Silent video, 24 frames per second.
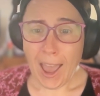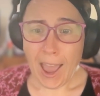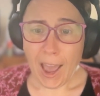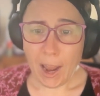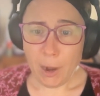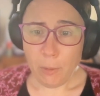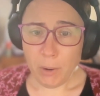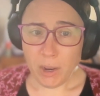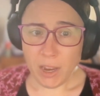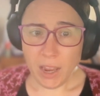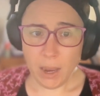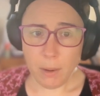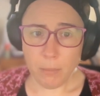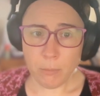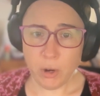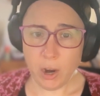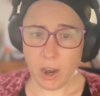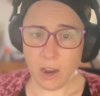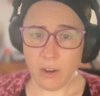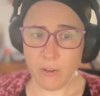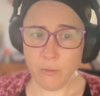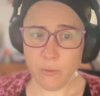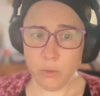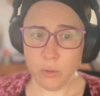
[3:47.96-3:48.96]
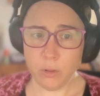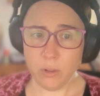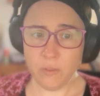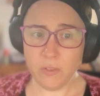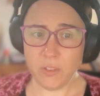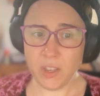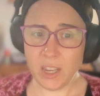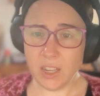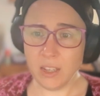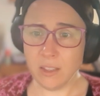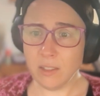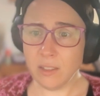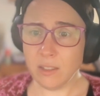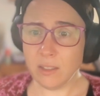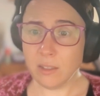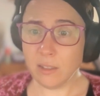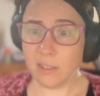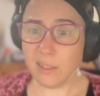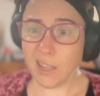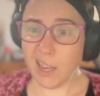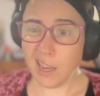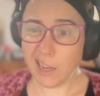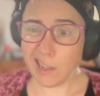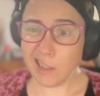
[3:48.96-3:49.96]
how do we keep track of all of this?
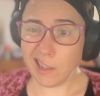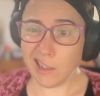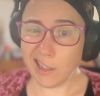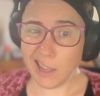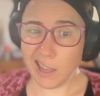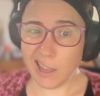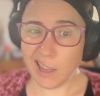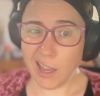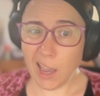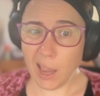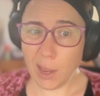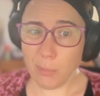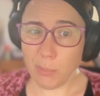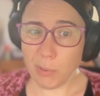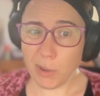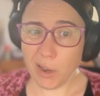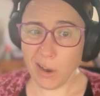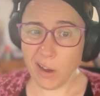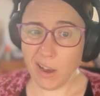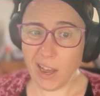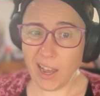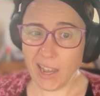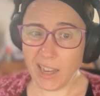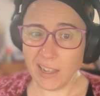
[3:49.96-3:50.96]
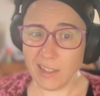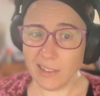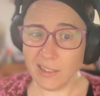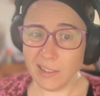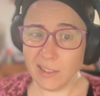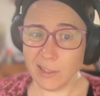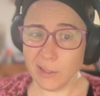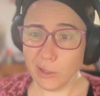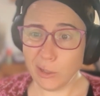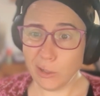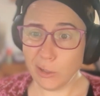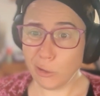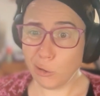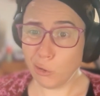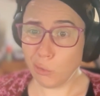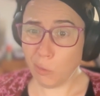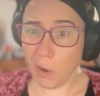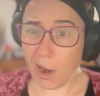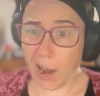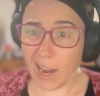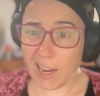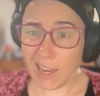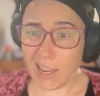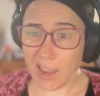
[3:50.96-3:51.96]
Set clear KPIs,
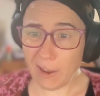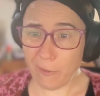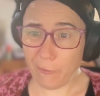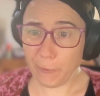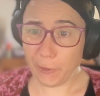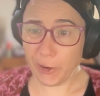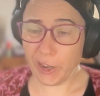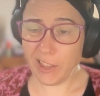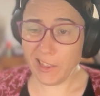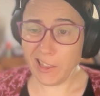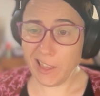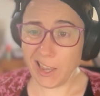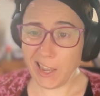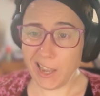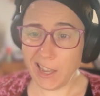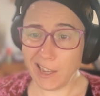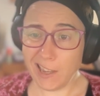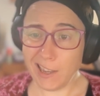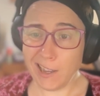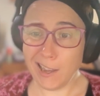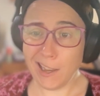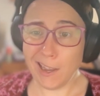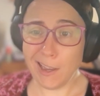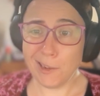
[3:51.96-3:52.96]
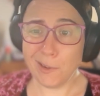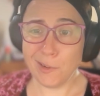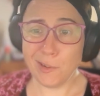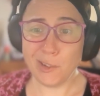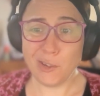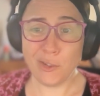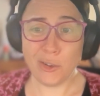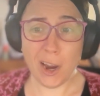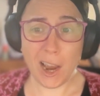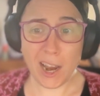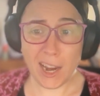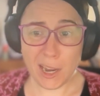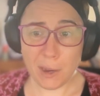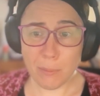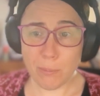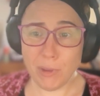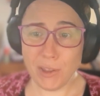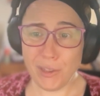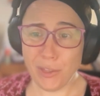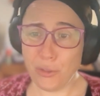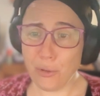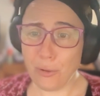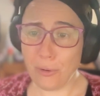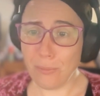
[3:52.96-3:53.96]
track everything, track it
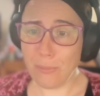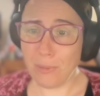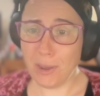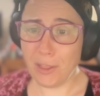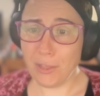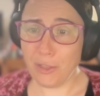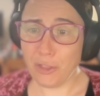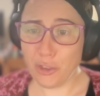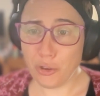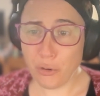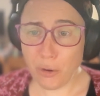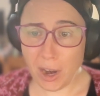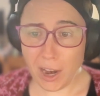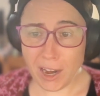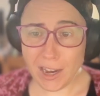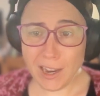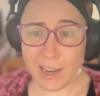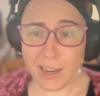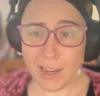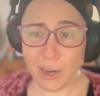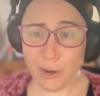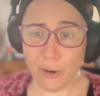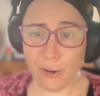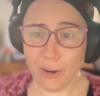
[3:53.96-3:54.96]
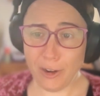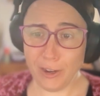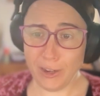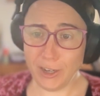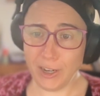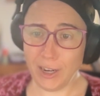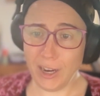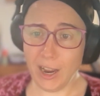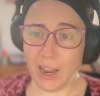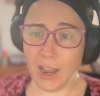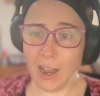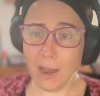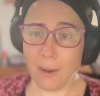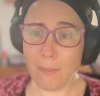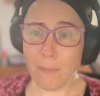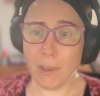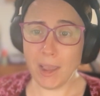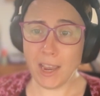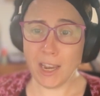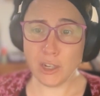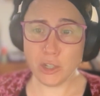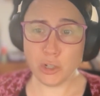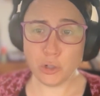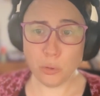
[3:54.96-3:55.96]
month on month, track it year on year,
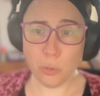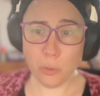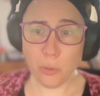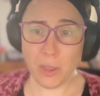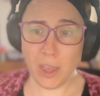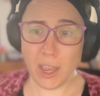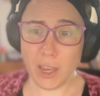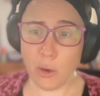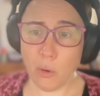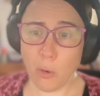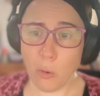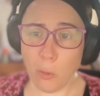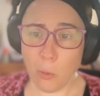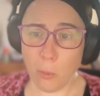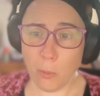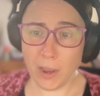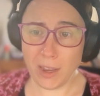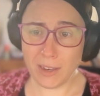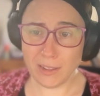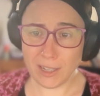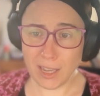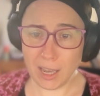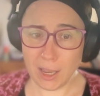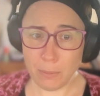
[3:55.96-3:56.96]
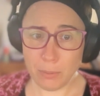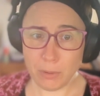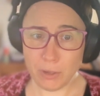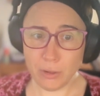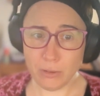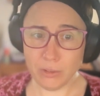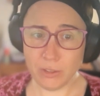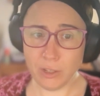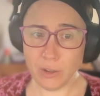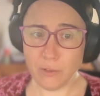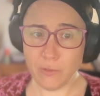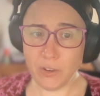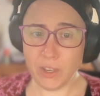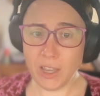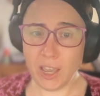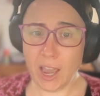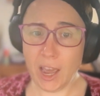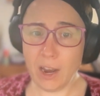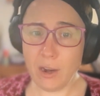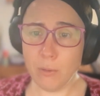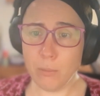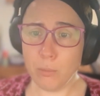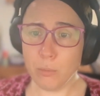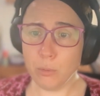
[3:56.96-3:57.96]
make sure that you're always keeping yourself
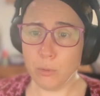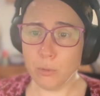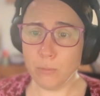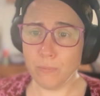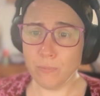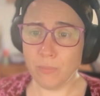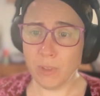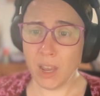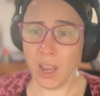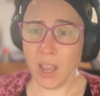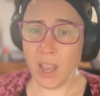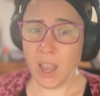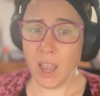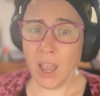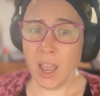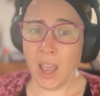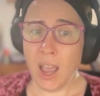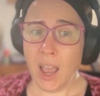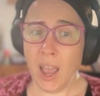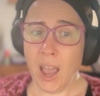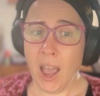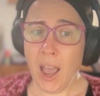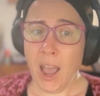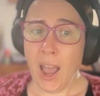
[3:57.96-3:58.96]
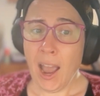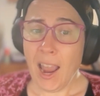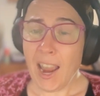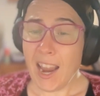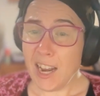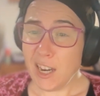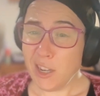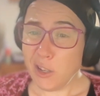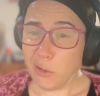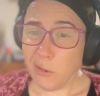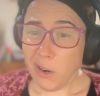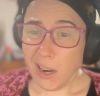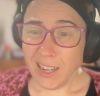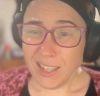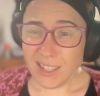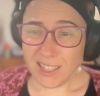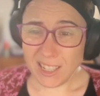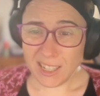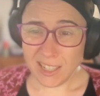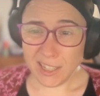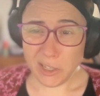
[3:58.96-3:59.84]
accountable. Integrate